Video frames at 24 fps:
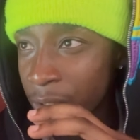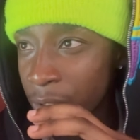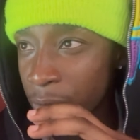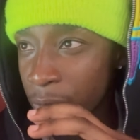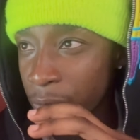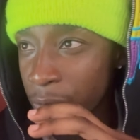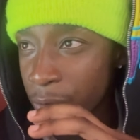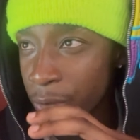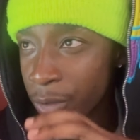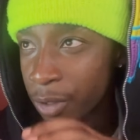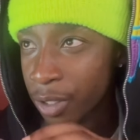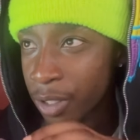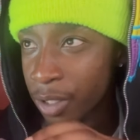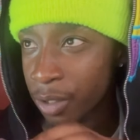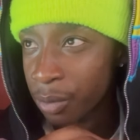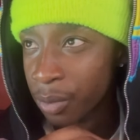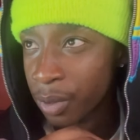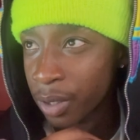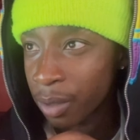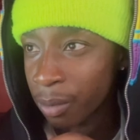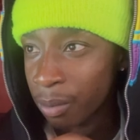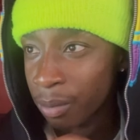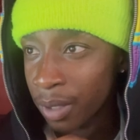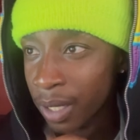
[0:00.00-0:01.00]
fours
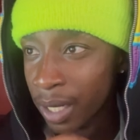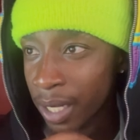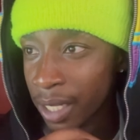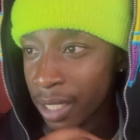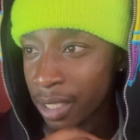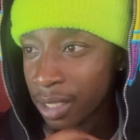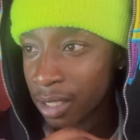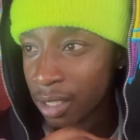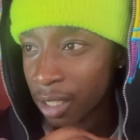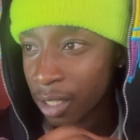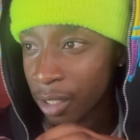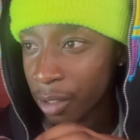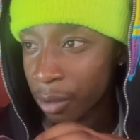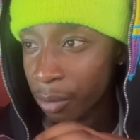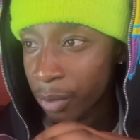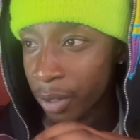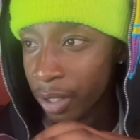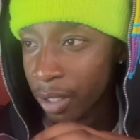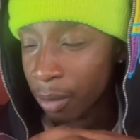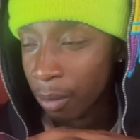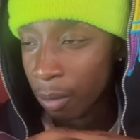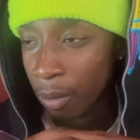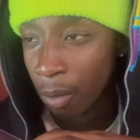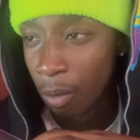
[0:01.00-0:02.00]
with the black shirt with
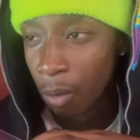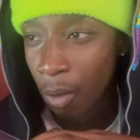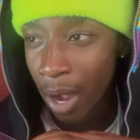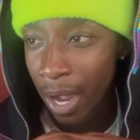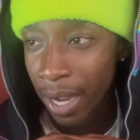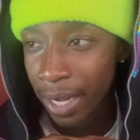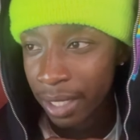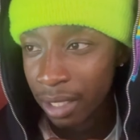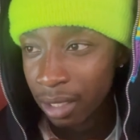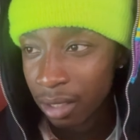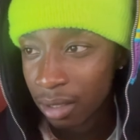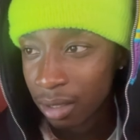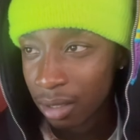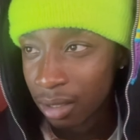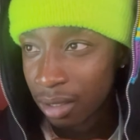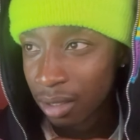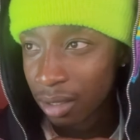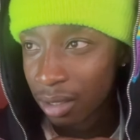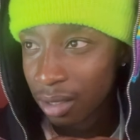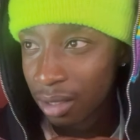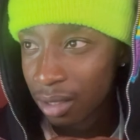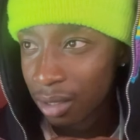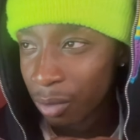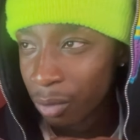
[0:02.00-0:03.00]
the white
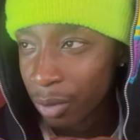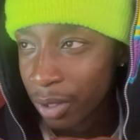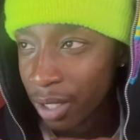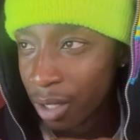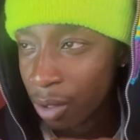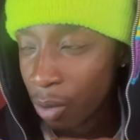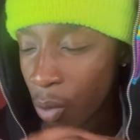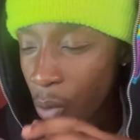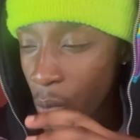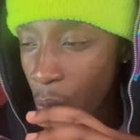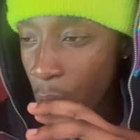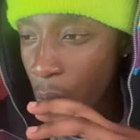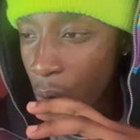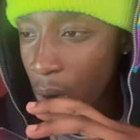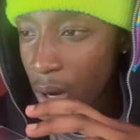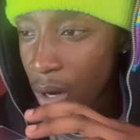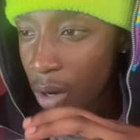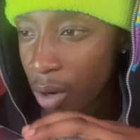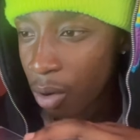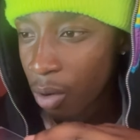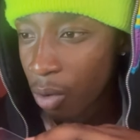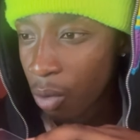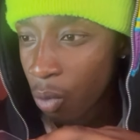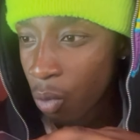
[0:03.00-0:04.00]
with the
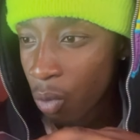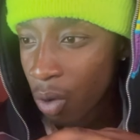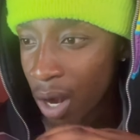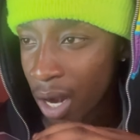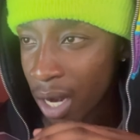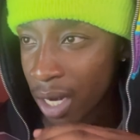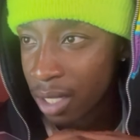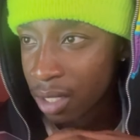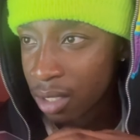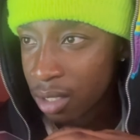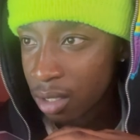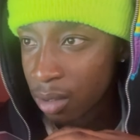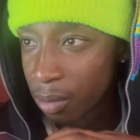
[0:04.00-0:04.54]
wash